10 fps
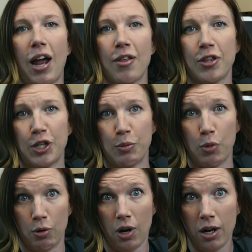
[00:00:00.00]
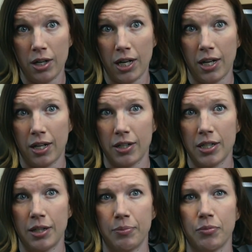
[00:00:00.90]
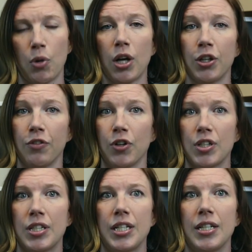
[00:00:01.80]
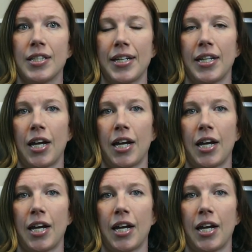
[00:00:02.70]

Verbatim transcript: Anthony Bogaert at um, Brock University in St.